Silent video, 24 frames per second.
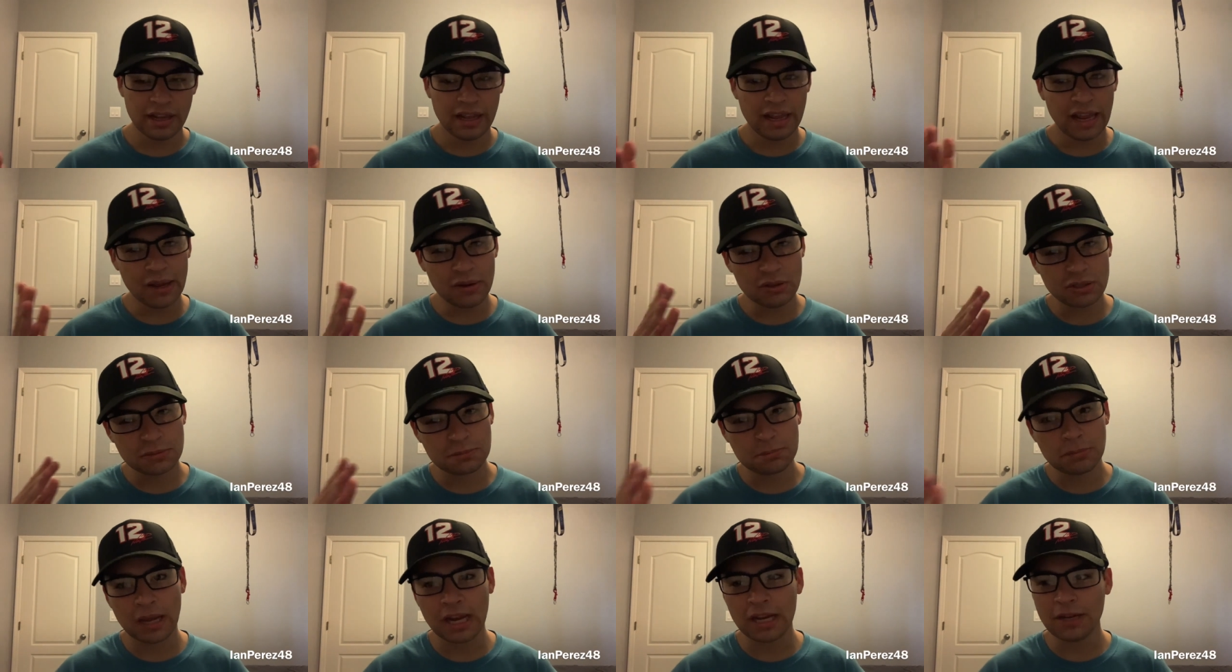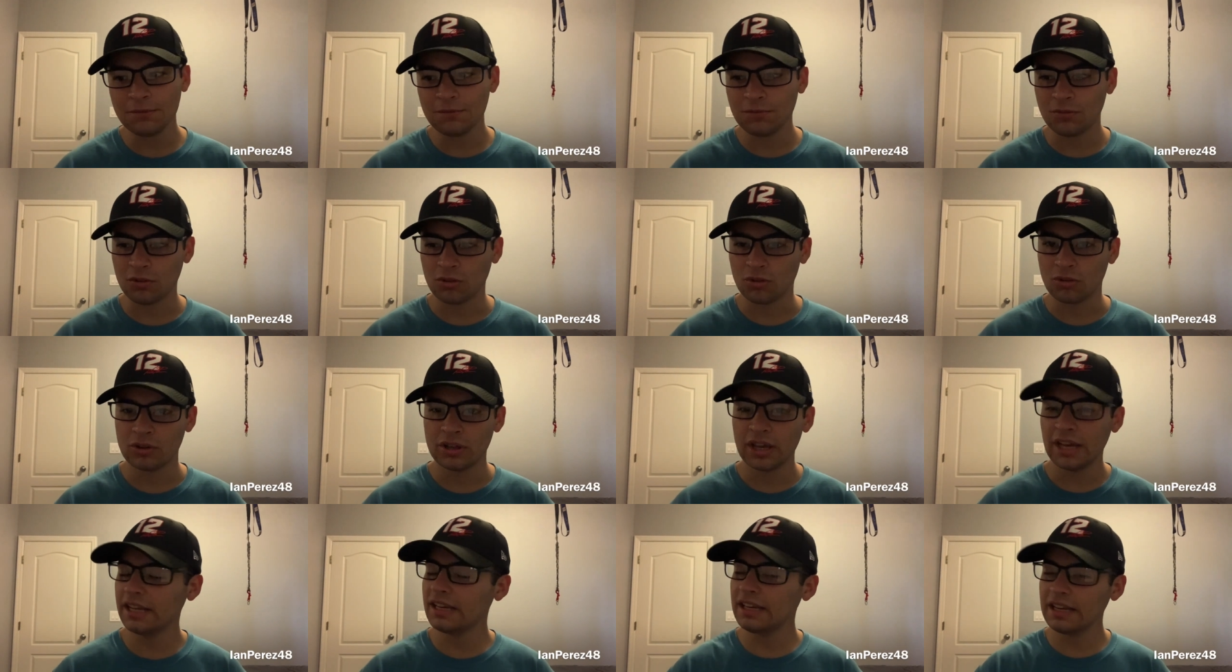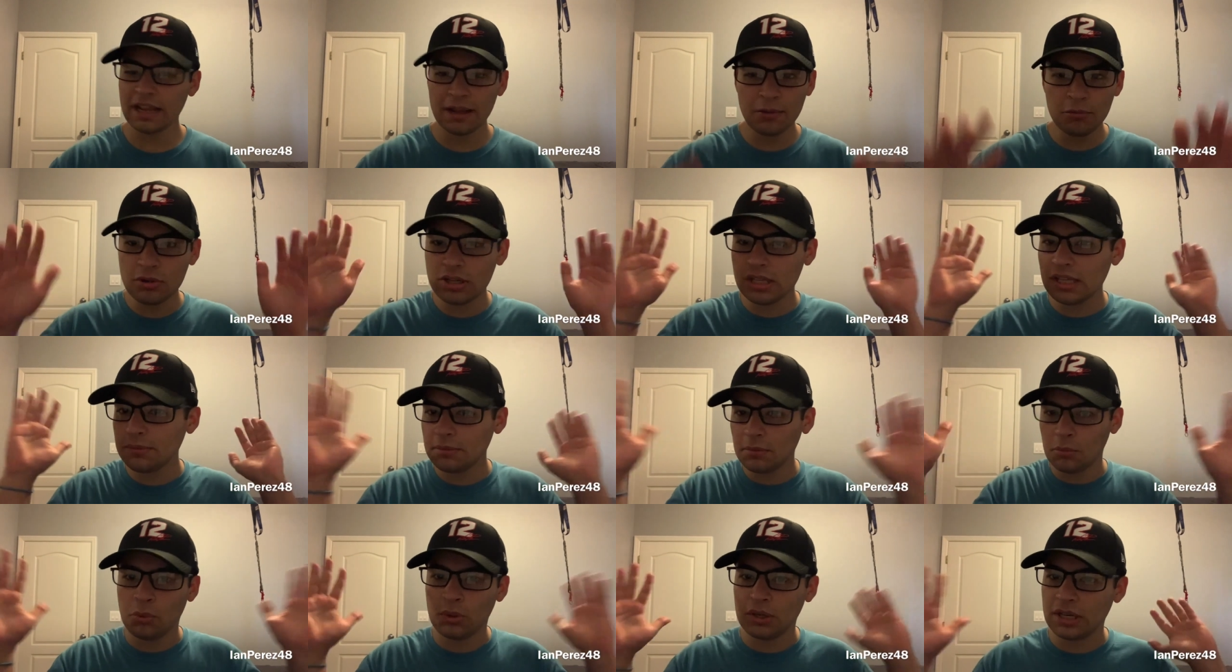It was painful. And, and
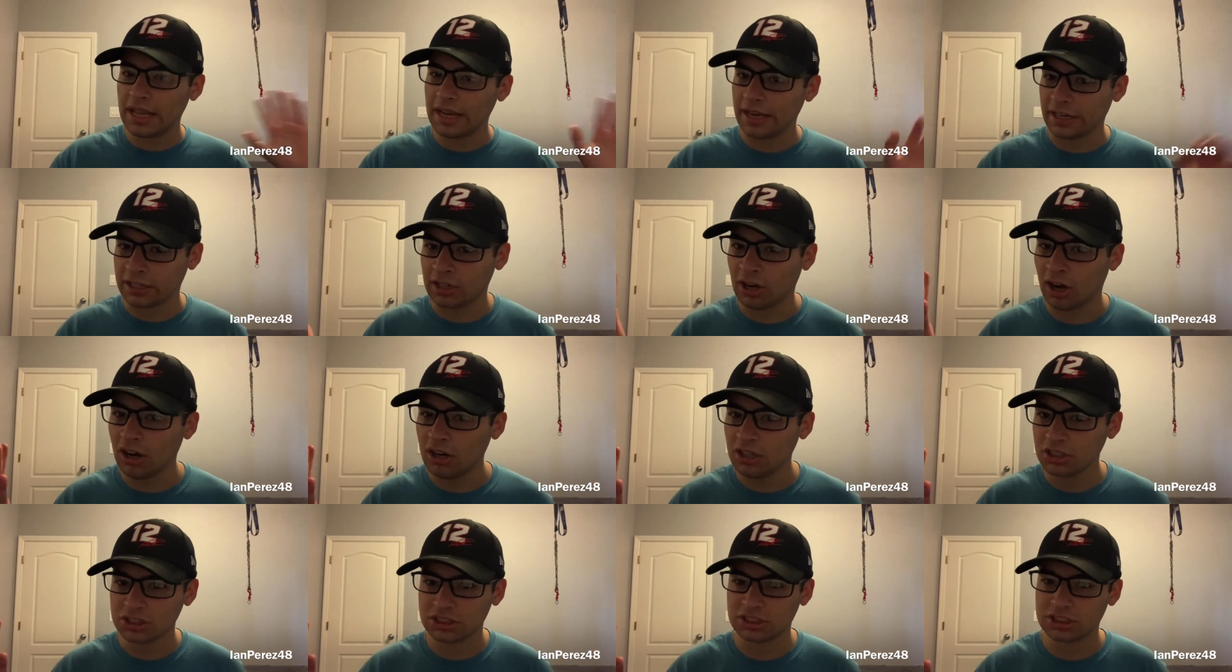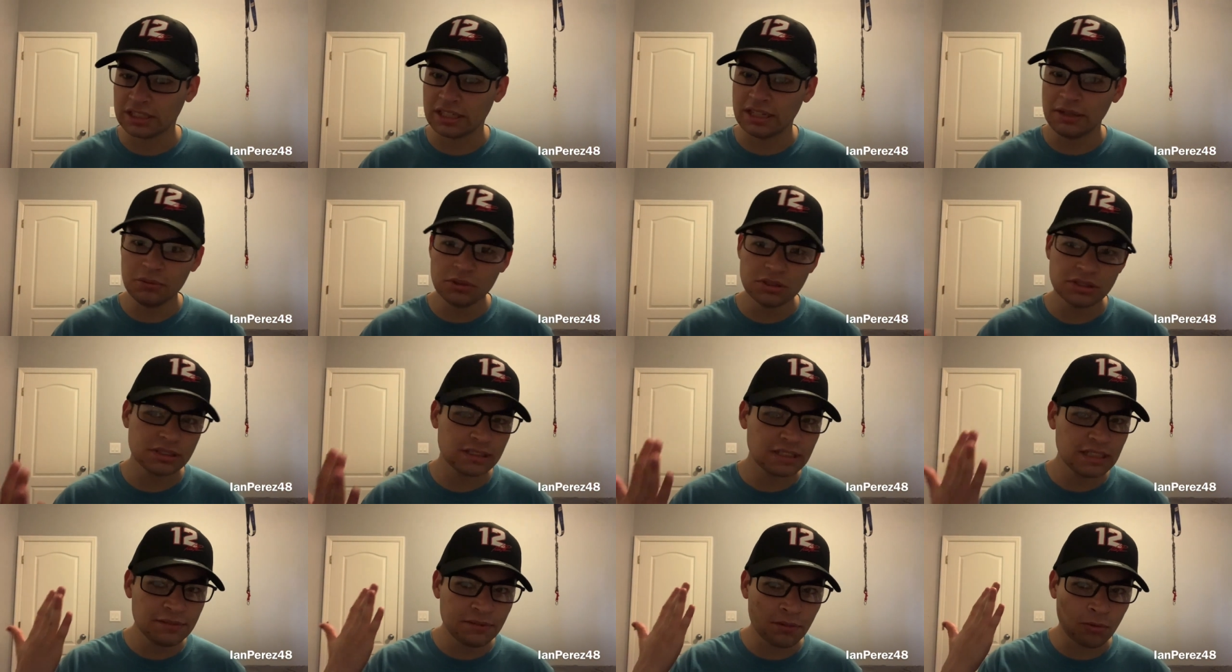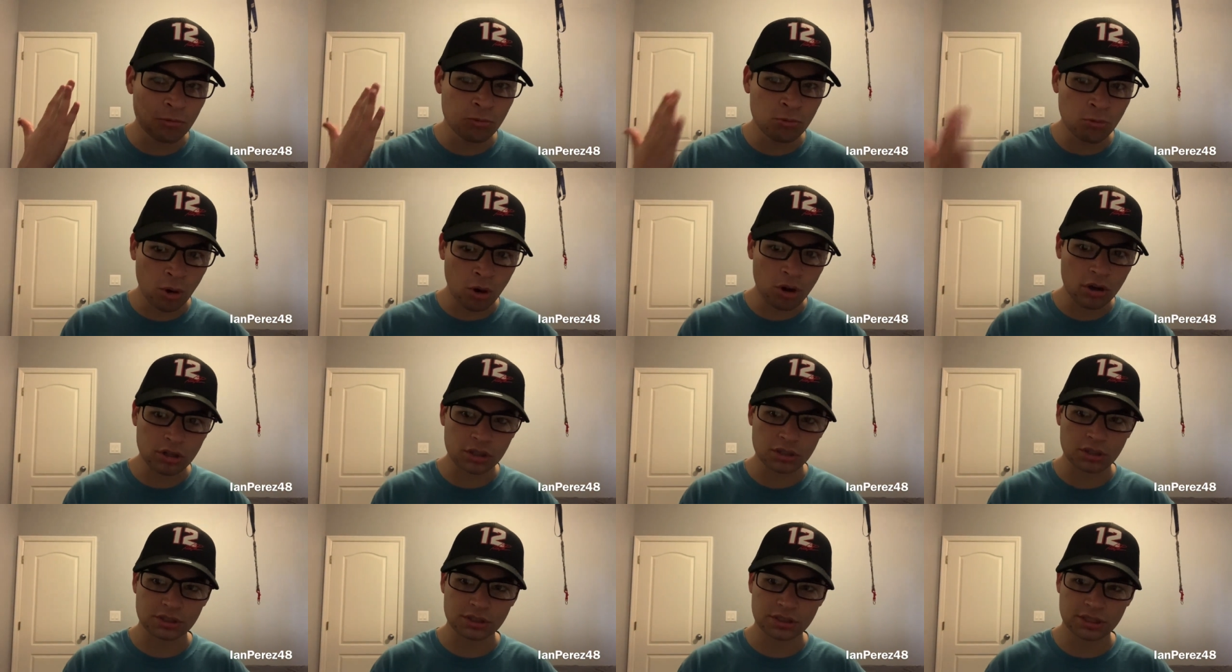even without a caution, it was even
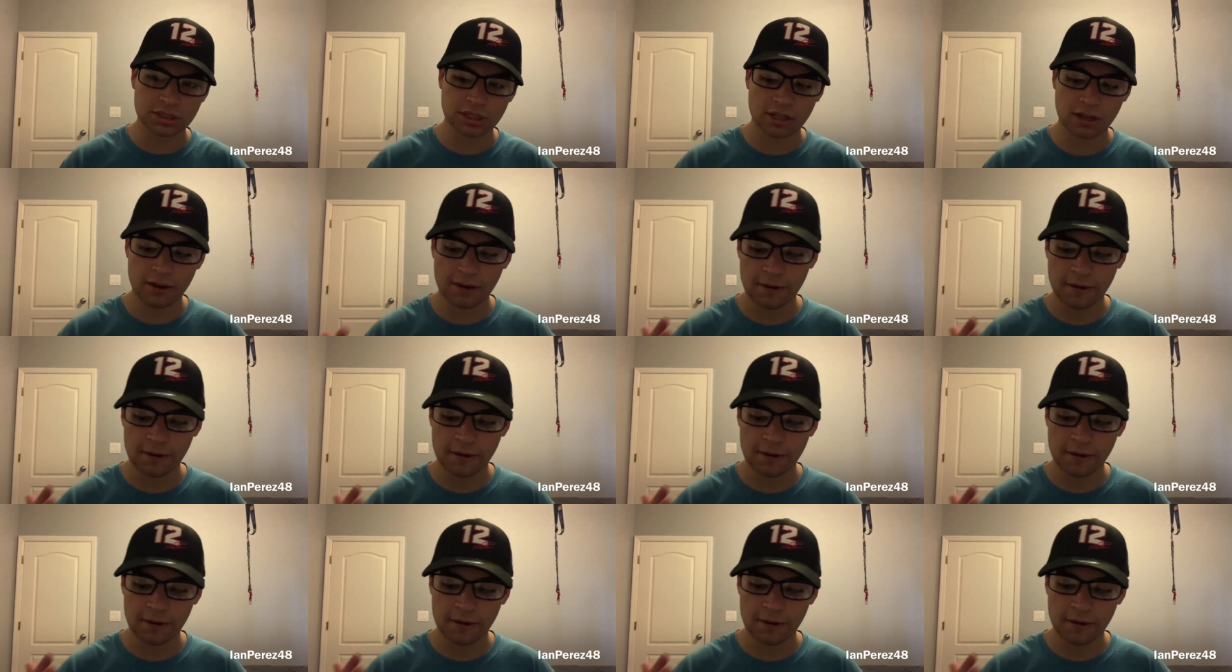worse.